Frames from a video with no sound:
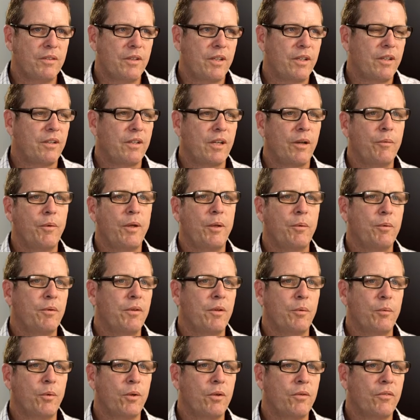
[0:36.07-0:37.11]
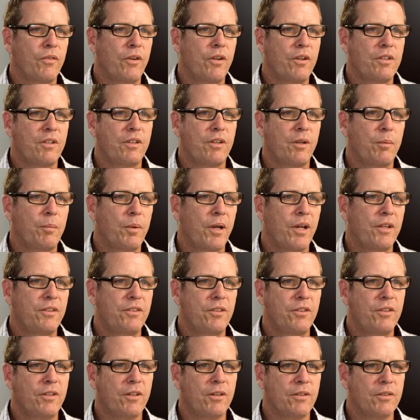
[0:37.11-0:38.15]
They can go anywhere in the world virtually and pay
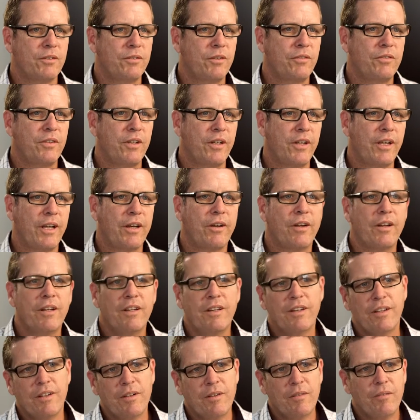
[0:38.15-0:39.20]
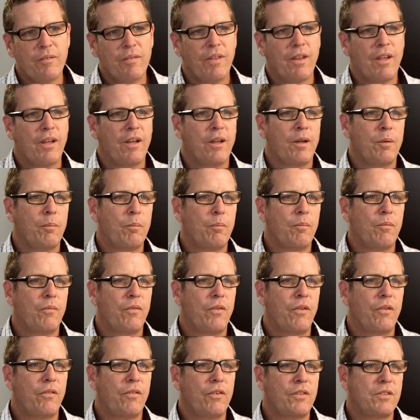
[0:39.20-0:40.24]
$2.50 an hour um,
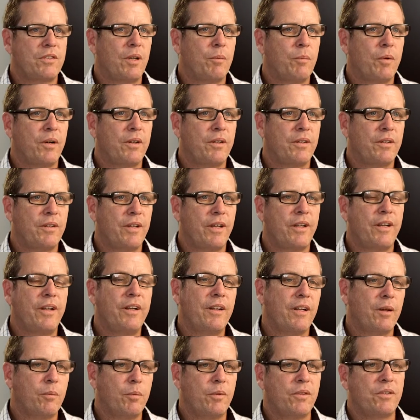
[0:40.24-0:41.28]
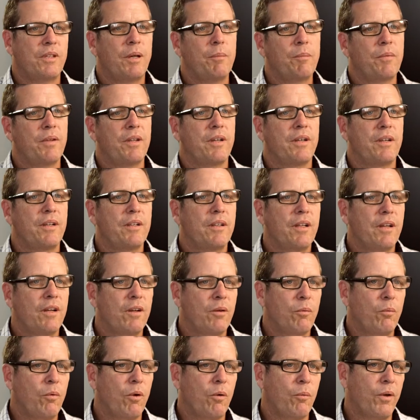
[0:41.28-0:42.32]
for someone and, and, end up with something.
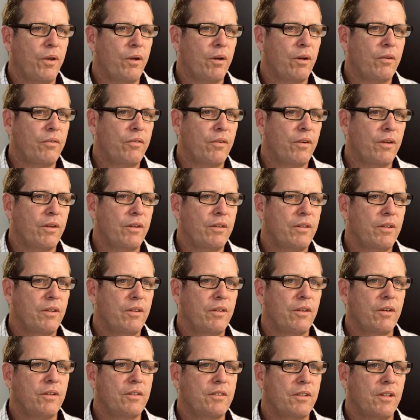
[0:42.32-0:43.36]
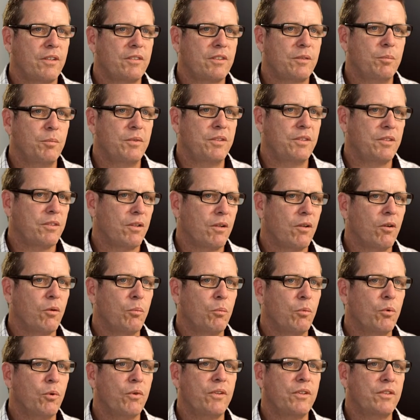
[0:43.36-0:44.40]
Uh, what we offer those customers is a lot
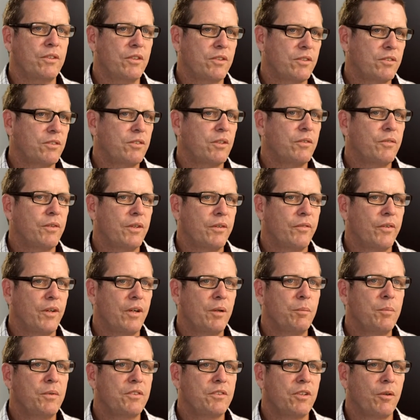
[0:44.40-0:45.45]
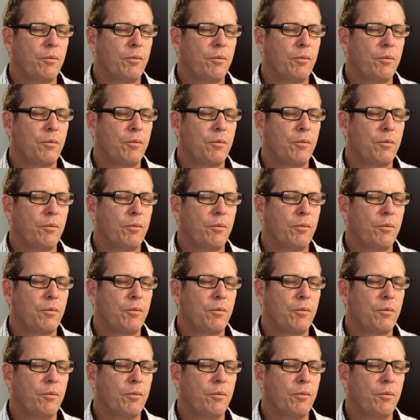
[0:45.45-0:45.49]
more than just software development.